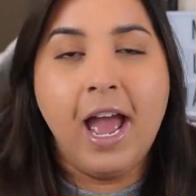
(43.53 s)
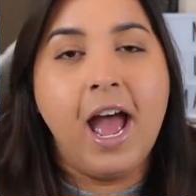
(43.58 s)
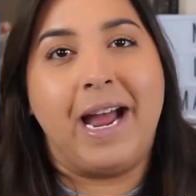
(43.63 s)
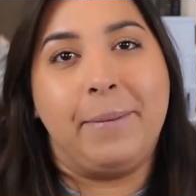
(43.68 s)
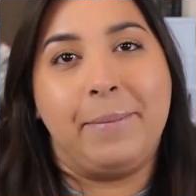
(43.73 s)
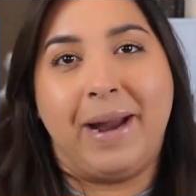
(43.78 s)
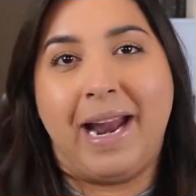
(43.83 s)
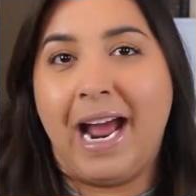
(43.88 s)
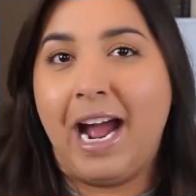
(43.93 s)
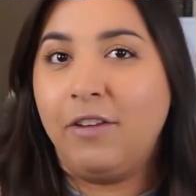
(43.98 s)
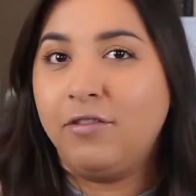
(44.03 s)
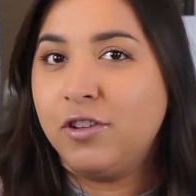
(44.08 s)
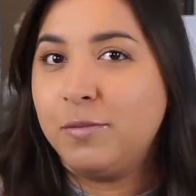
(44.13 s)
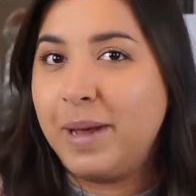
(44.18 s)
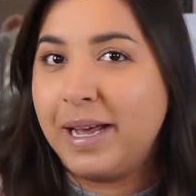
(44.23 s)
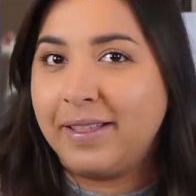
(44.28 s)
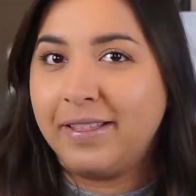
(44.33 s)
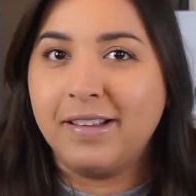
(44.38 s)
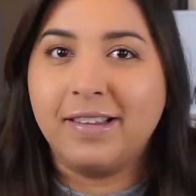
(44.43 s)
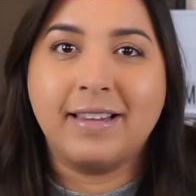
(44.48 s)
I'm gonna have to
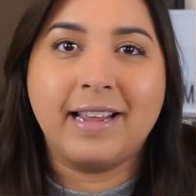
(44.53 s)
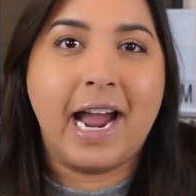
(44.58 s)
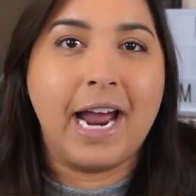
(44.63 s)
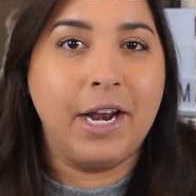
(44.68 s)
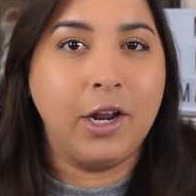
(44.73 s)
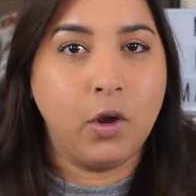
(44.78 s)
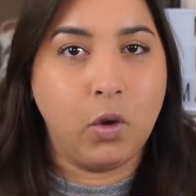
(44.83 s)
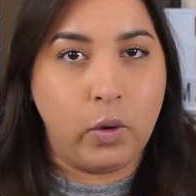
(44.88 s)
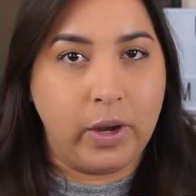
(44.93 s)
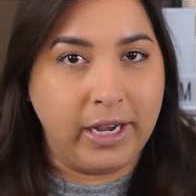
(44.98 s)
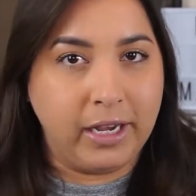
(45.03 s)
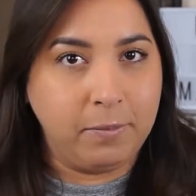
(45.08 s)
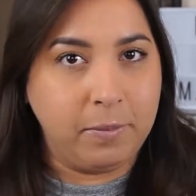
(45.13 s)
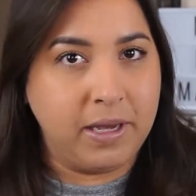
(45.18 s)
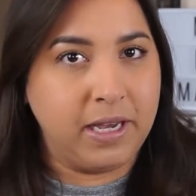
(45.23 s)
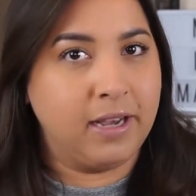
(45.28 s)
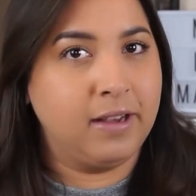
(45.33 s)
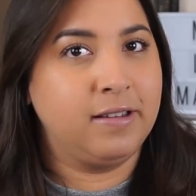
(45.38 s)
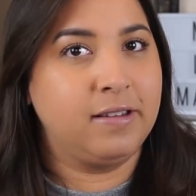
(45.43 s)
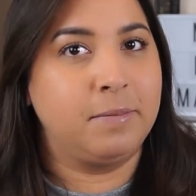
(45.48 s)
make this kind of quick
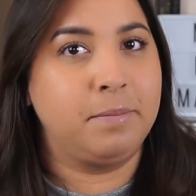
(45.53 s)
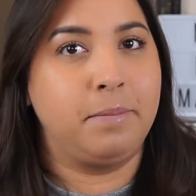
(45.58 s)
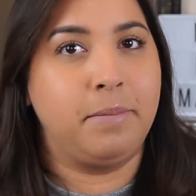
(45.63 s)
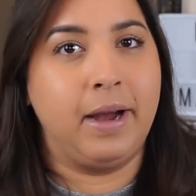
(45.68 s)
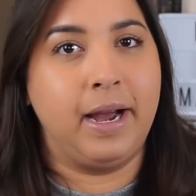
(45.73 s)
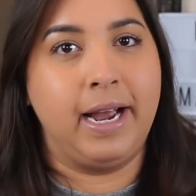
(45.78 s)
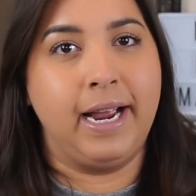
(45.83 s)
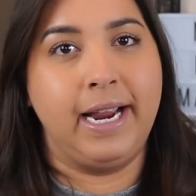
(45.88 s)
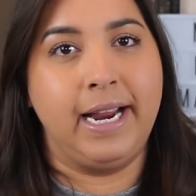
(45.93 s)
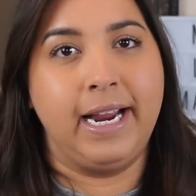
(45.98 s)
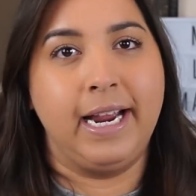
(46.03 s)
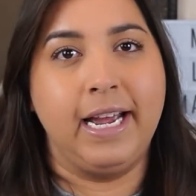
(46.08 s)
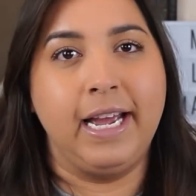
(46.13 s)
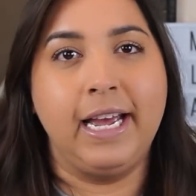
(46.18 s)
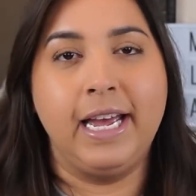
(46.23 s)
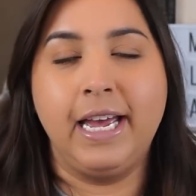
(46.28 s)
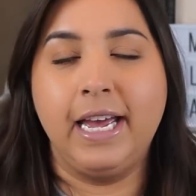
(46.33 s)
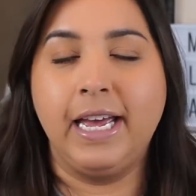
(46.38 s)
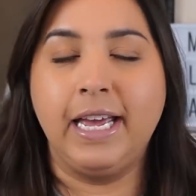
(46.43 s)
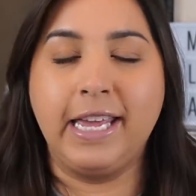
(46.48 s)
because my
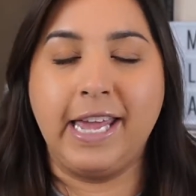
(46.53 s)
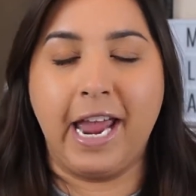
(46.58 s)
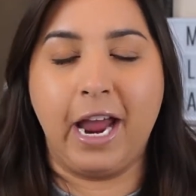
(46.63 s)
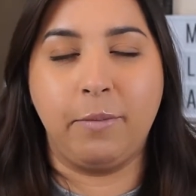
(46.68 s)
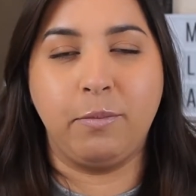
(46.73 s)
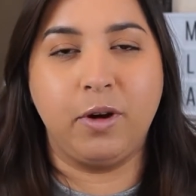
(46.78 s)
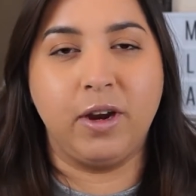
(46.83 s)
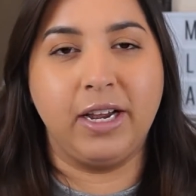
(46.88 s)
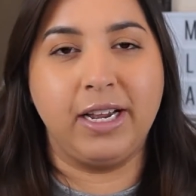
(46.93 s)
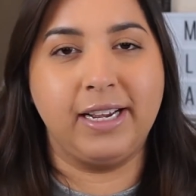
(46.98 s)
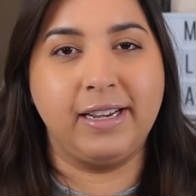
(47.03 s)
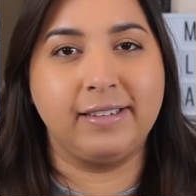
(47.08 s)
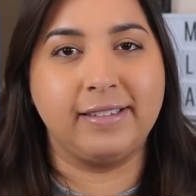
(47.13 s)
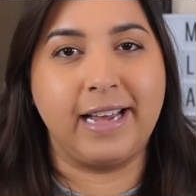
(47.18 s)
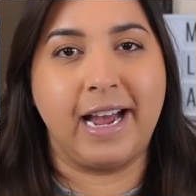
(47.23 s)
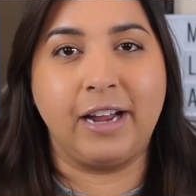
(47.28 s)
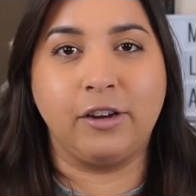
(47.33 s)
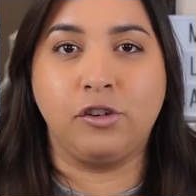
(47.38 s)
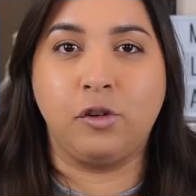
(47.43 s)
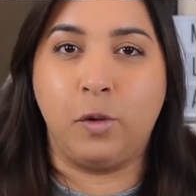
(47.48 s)
camera is
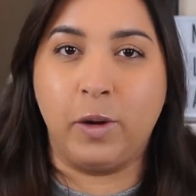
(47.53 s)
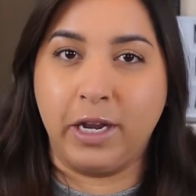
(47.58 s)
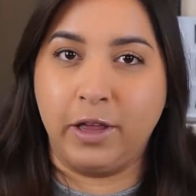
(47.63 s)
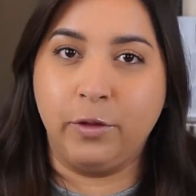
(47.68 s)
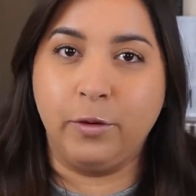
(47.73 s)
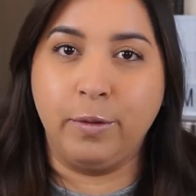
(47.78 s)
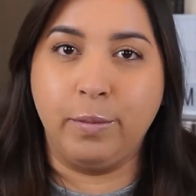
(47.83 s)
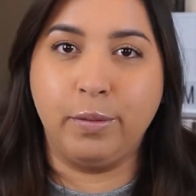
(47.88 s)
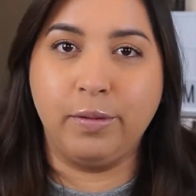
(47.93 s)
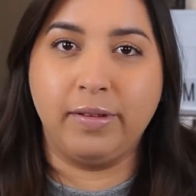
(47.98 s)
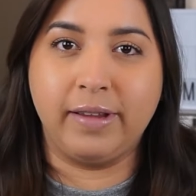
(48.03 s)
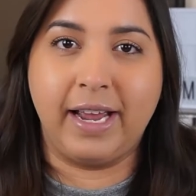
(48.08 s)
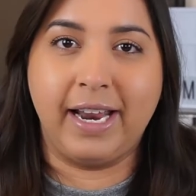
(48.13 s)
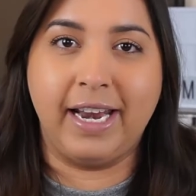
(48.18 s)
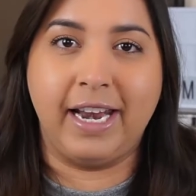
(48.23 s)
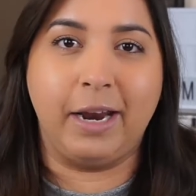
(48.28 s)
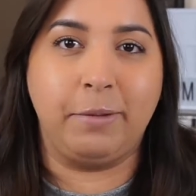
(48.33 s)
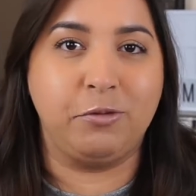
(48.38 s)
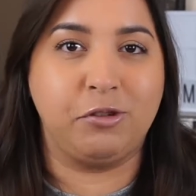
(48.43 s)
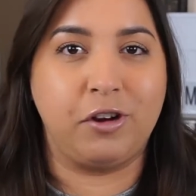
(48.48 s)
at
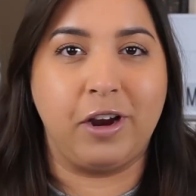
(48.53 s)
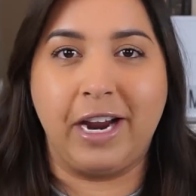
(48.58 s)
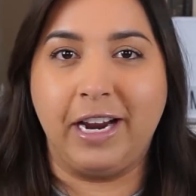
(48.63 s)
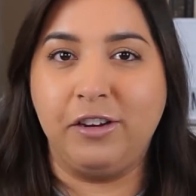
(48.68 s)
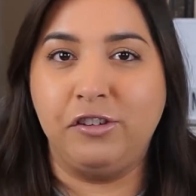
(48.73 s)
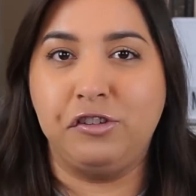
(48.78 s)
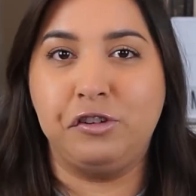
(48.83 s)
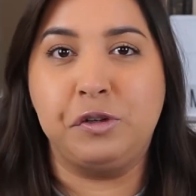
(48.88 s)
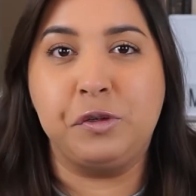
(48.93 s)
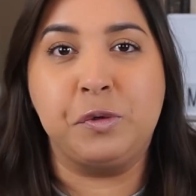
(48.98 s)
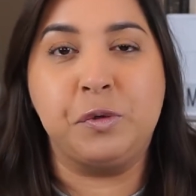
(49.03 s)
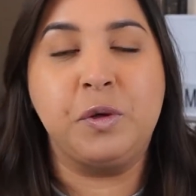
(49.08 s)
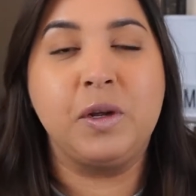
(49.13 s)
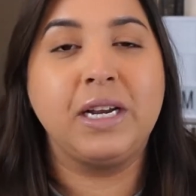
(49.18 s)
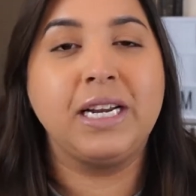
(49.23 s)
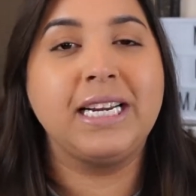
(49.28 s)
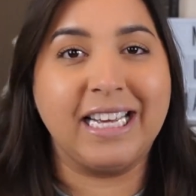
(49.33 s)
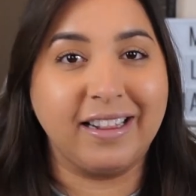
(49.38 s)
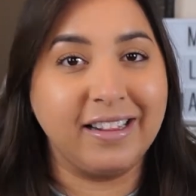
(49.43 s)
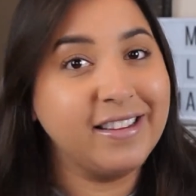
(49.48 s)
23% and I'm trying to
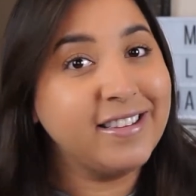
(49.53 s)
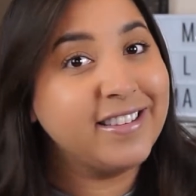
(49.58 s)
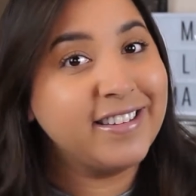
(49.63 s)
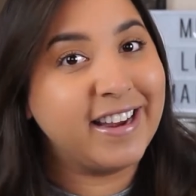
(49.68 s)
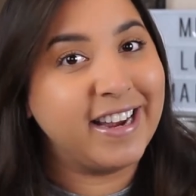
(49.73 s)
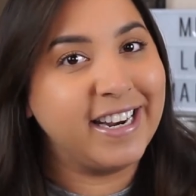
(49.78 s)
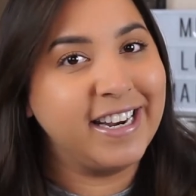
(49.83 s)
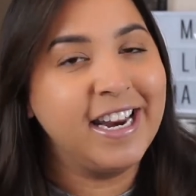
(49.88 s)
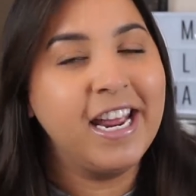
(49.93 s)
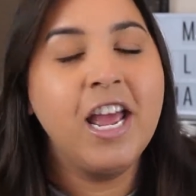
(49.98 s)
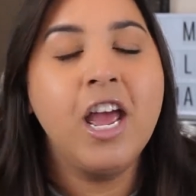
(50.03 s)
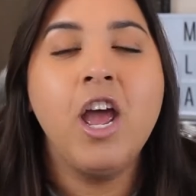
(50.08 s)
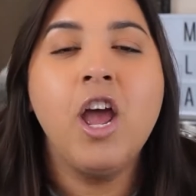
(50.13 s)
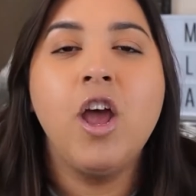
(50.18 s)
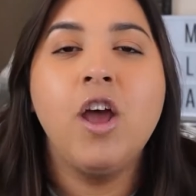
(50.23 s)
get this done.